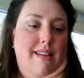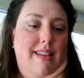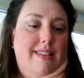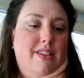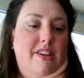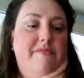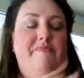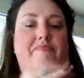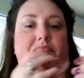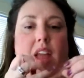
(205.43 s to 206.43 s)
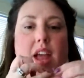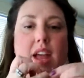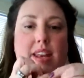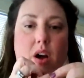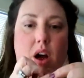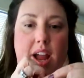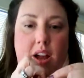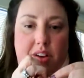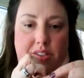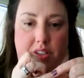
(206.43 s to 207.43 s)
That's good. Now I
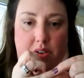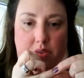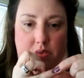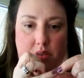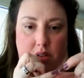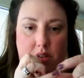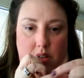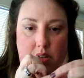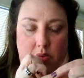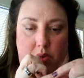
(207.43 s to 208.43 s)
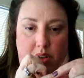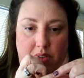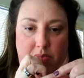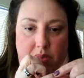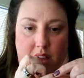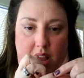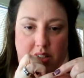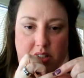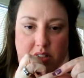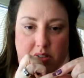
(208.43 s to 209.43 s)
also will I
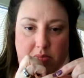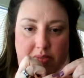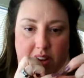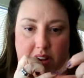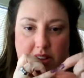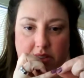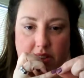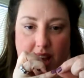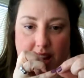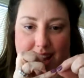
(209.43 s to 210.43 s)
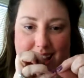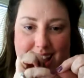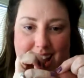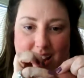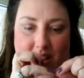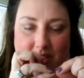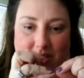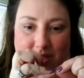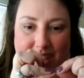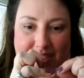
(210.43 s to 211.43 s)
just use my finger to do that. I
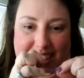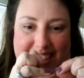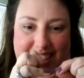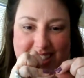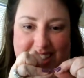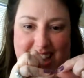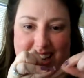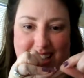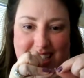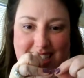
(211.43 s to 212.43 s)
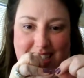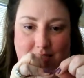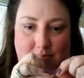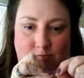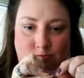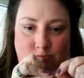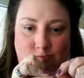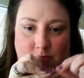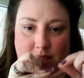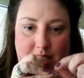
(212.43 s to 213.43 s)
also give it a little tug,
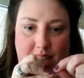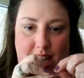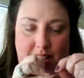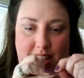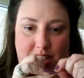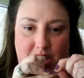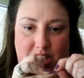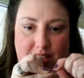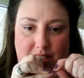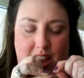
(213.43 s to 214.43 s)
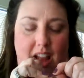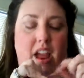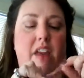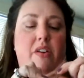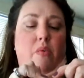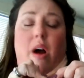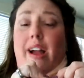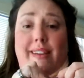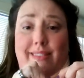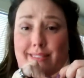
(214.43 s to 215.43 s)
and that's, I don't know
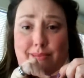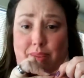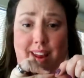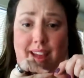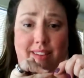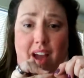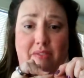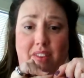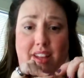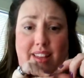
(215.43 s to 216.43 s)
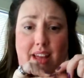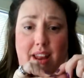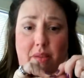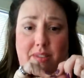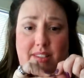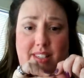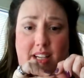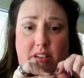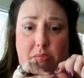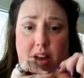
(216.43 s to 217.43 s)
why, but I feel like that helps it
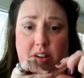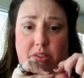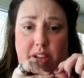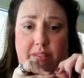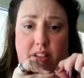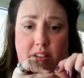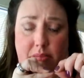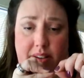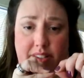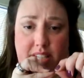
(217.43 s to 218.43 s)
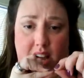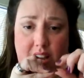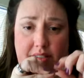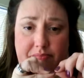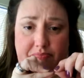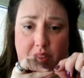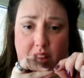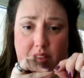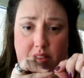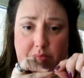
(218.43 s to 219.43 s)
stick a little better. So I give it a little bit of a tug,
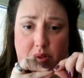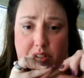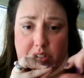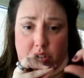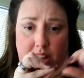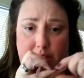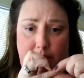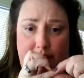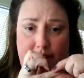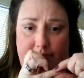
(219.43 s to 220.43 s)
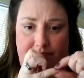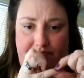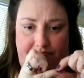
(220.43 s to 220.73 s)
the pull and stretch method,